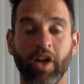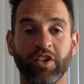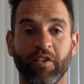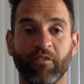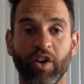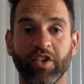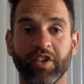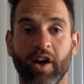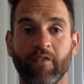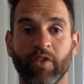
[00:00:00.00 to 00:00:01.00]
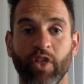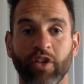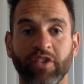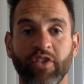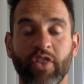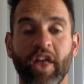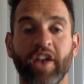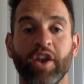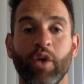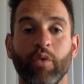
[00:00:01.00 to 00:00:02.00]
So, first off, for those of you
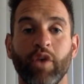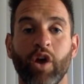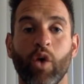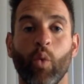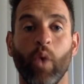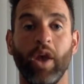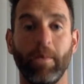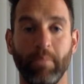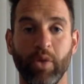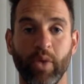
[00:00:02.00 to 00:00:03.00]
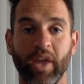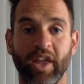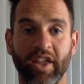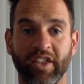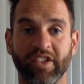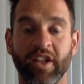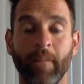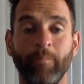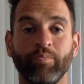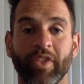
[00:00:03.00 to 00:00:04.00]
that don't know what mewing is,
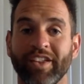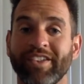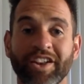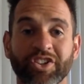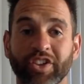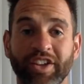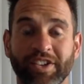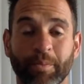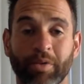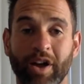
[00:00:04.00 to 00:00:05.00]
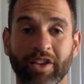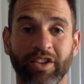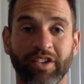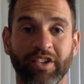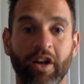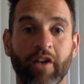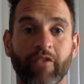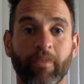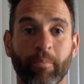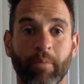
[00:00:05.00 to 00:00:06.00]
essentially it's the practice of
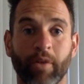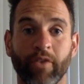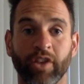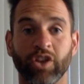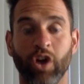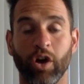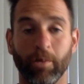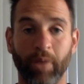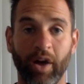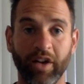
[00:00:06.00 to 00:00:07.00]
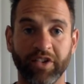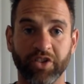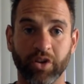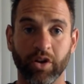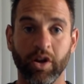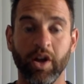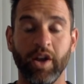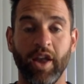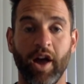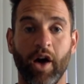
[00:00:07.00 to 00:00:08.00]
perfect tongue posture.
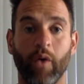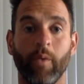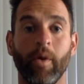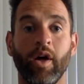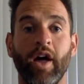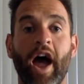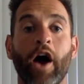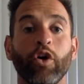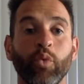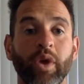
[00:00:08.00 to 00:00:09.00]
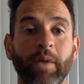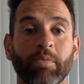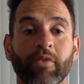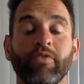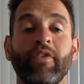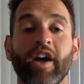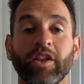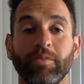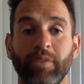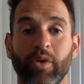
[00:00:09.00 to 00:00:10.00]
Now, how do we
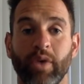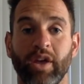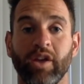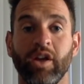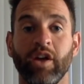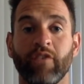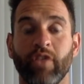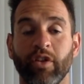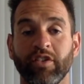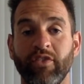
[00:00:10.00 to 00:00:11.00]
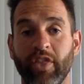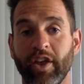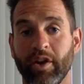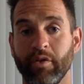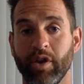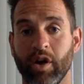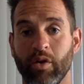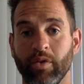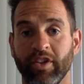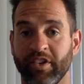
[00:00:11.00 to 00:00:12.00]
perfect mewing? For those of you that don't
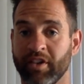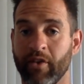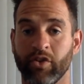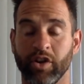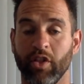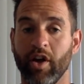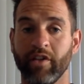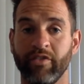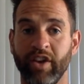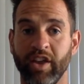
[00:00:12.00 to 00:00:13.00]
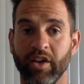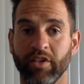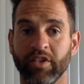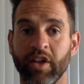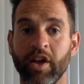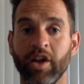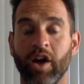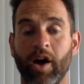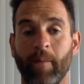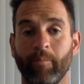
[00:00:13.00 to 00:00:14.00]
know, this is covered in a lot of videos.
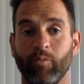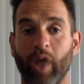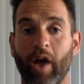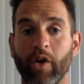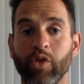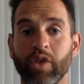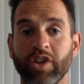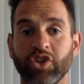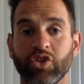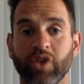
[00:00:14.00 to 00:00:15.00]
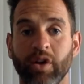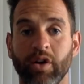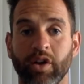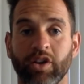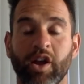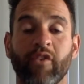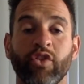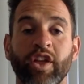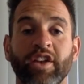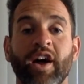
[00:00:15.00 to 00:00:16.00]
Um, how you get your tongue to cover
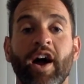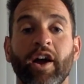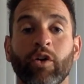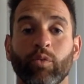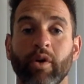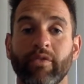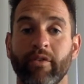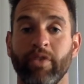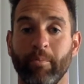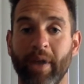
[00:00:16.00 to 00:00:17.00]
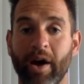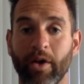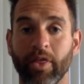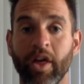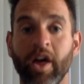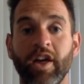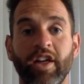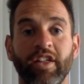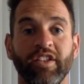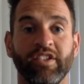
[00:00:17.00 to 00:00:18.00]
the entire roof of the mouth
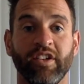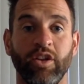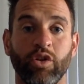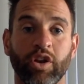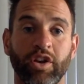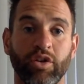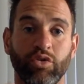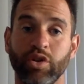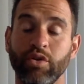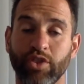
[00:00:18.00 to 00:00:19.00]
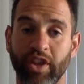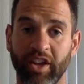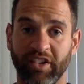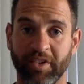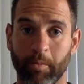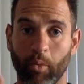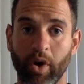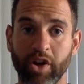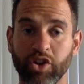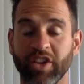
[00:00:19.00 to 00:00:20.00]
is you can do two things. Number
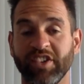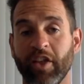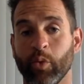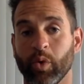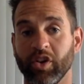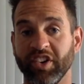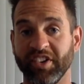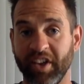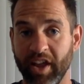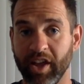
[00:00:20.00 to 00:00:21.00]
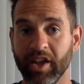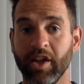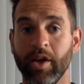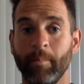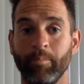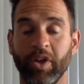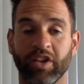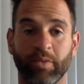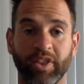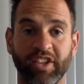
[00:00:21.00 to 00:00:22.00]
one, you could say the word sing,
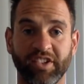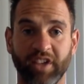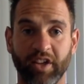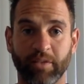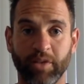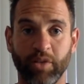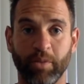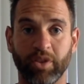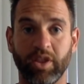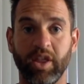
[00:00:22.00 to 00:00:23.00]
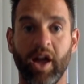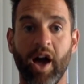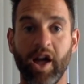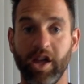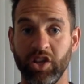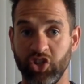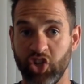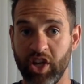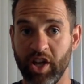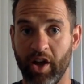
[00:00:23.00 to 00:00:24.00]
because what this does when you put the
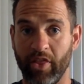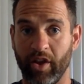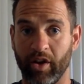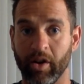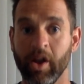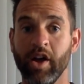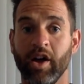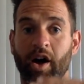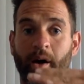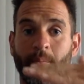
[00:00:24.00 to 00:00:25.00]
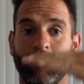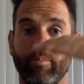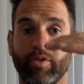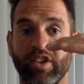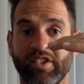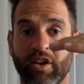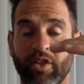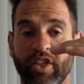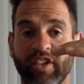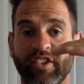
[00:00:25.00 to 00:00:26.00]
ing on there, um, consider
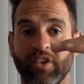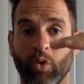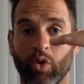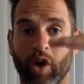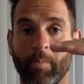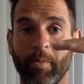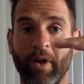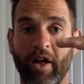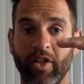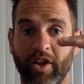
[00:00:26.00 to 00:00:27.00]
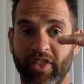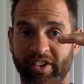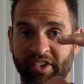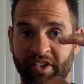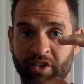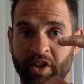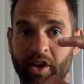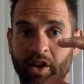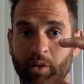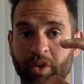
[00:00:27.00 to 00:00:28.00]
this your upper palate and this is your tongue.